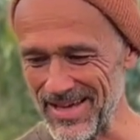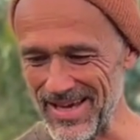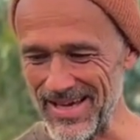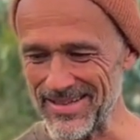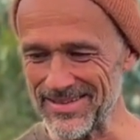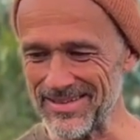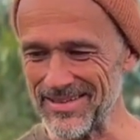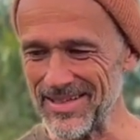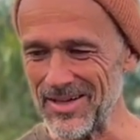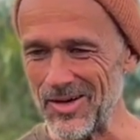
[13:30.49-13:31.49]
And
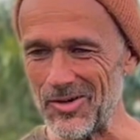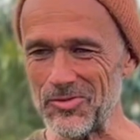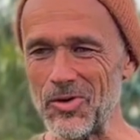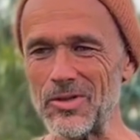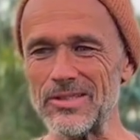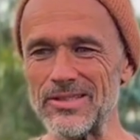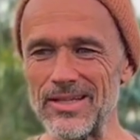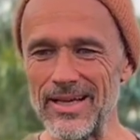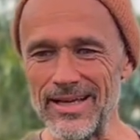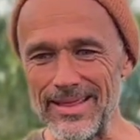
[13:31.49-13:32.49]
of course
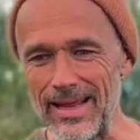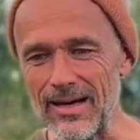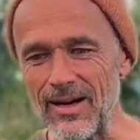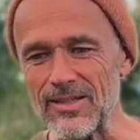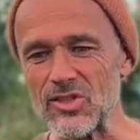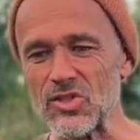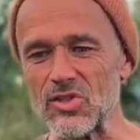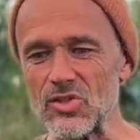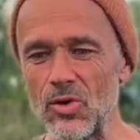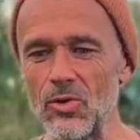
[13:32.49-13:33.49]
there are
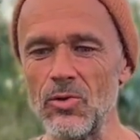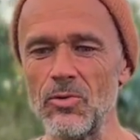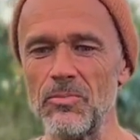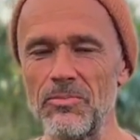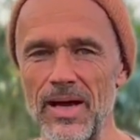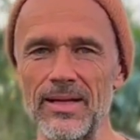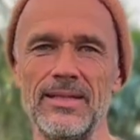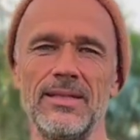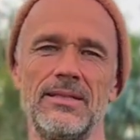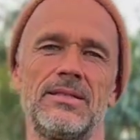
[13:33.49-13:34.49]
so
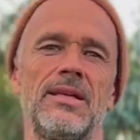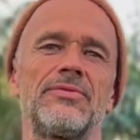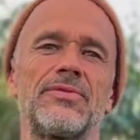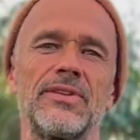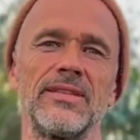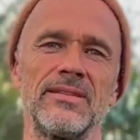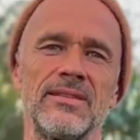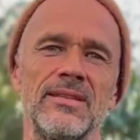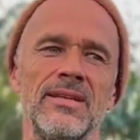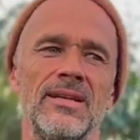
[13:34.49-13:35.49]
many
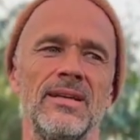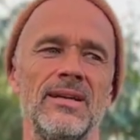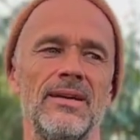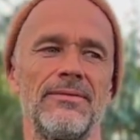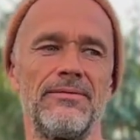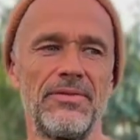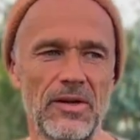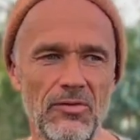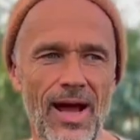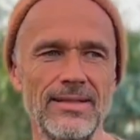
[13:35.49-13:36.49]
different
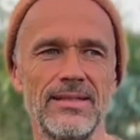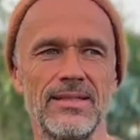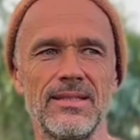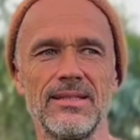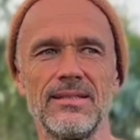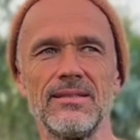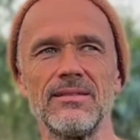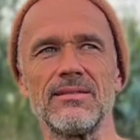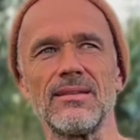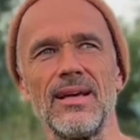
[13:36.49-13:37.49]

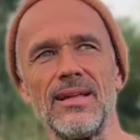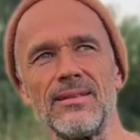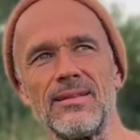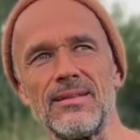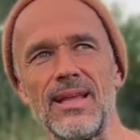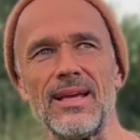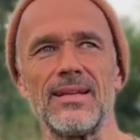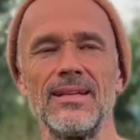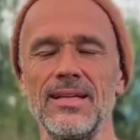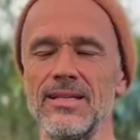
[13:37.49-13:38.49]
varieties and
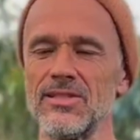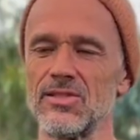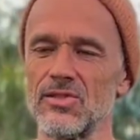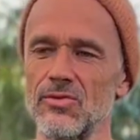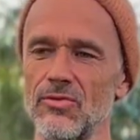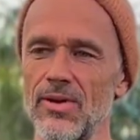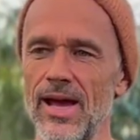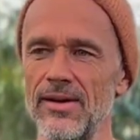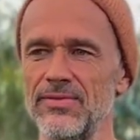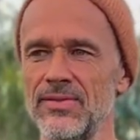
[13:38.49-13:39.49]
techniques to
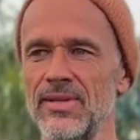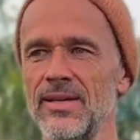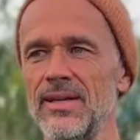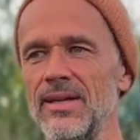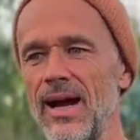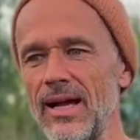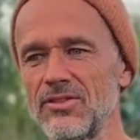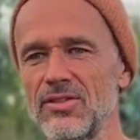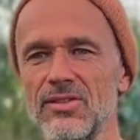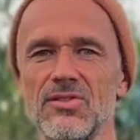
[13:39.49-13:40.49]
graft. I
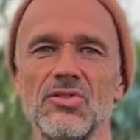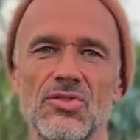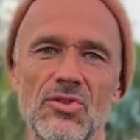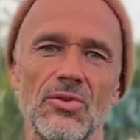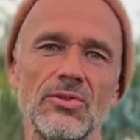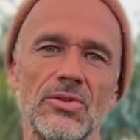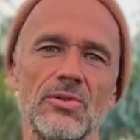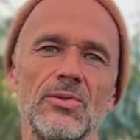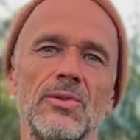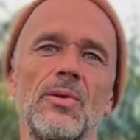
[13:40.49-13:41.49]
just showed
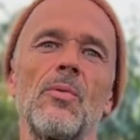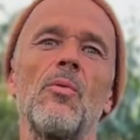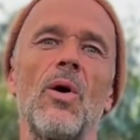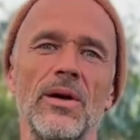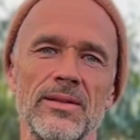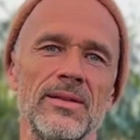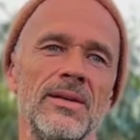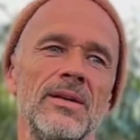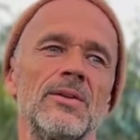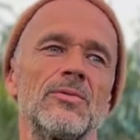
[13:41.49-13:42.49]
you the one
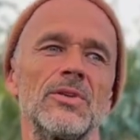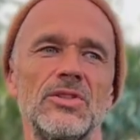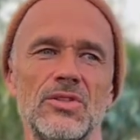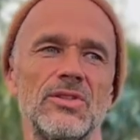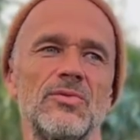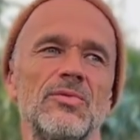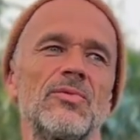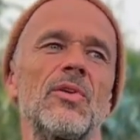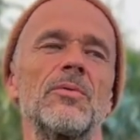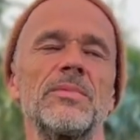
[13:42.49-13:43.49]
which is
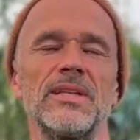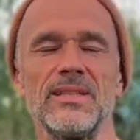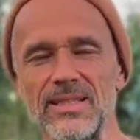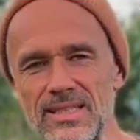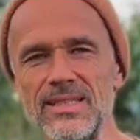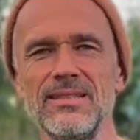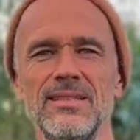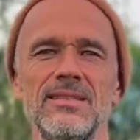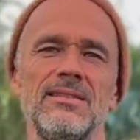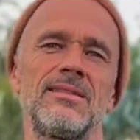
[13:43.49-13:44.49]
for me the
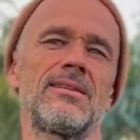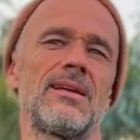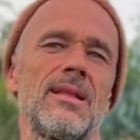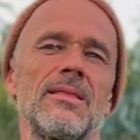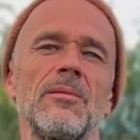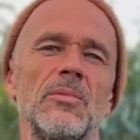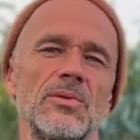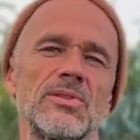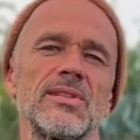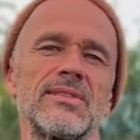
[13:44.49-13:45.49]
easiest and the
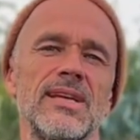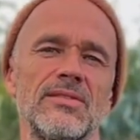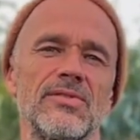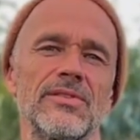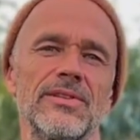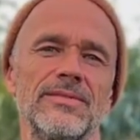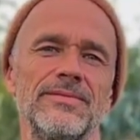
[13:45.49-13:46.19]
most successful.